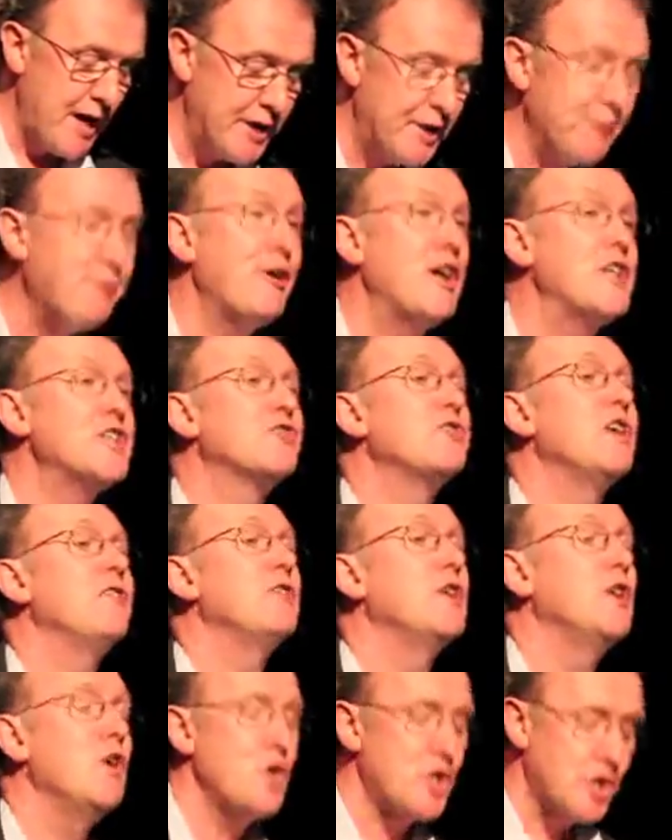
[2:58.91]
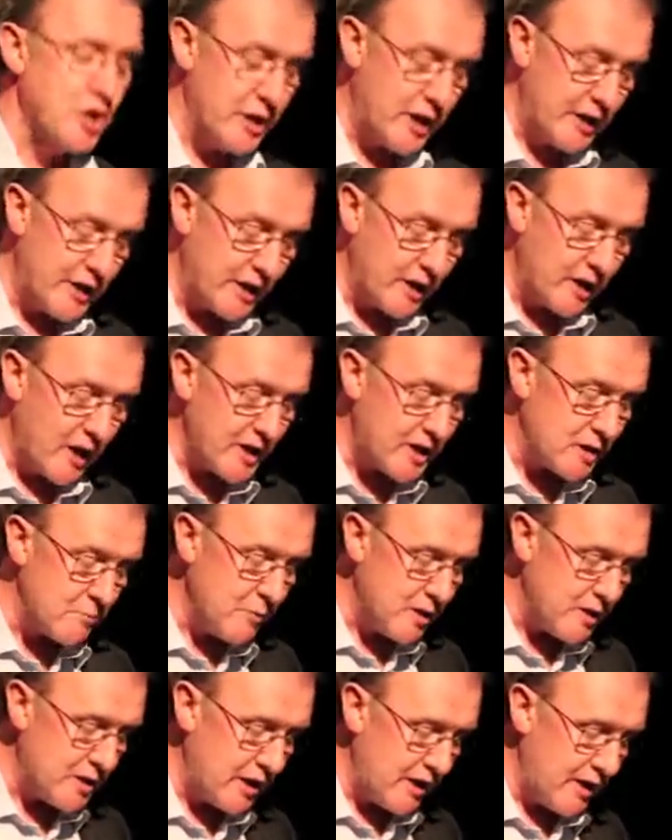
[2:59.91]
and the French Revolution and
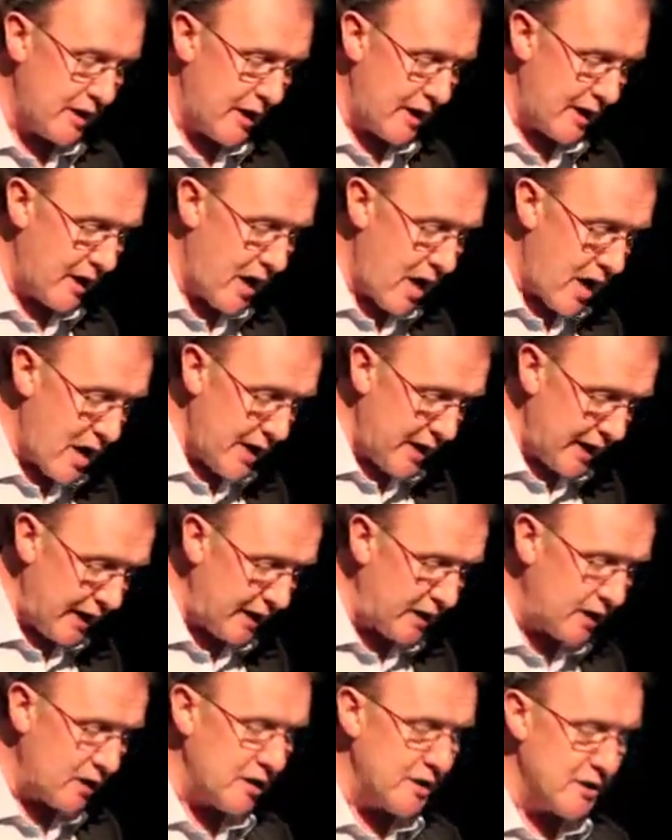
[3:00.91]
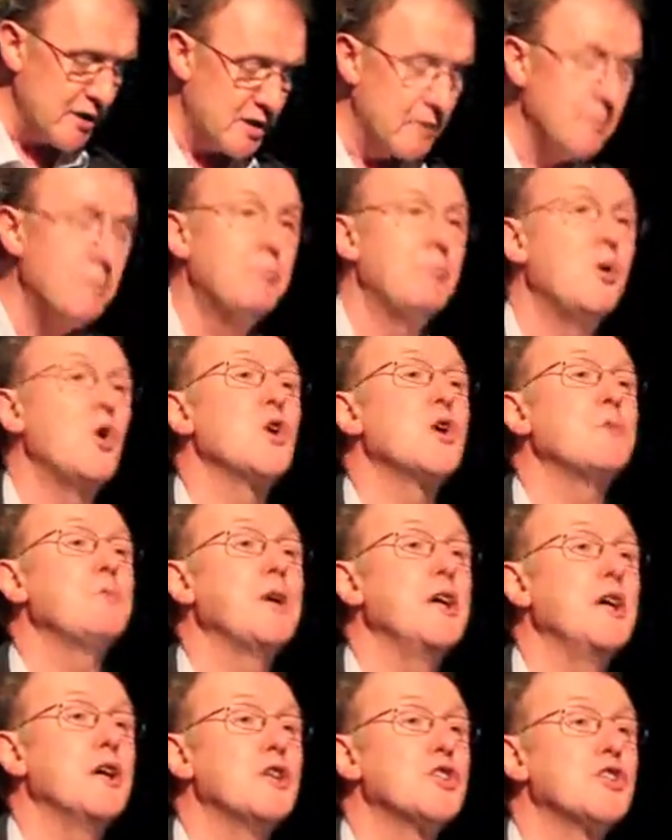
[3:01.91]
Enlightenment in England both
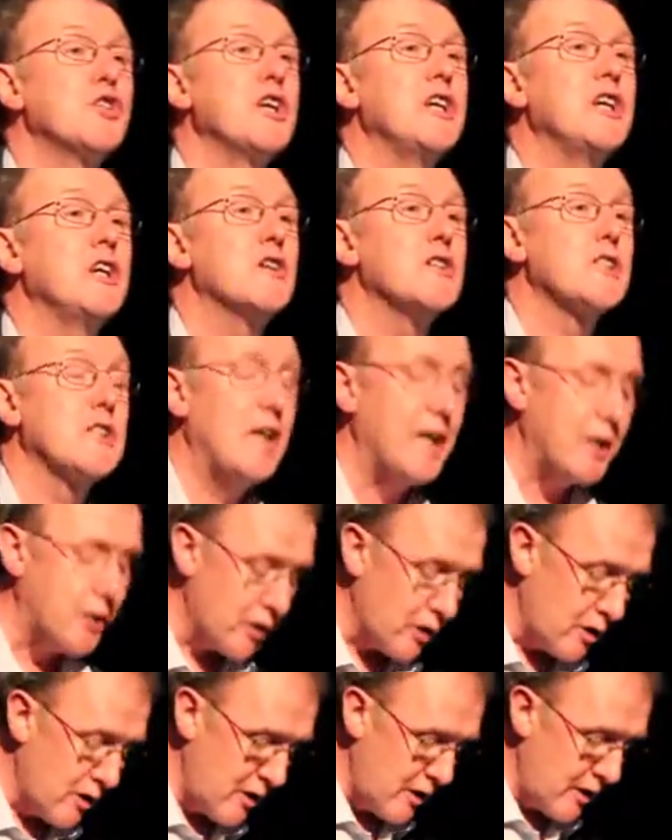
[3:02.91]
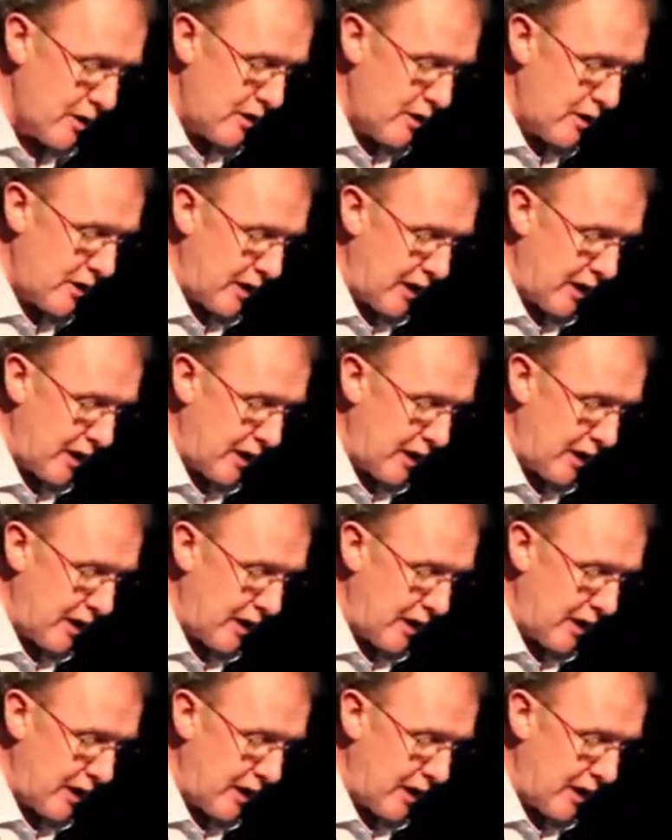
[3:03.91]
appeared 3 years later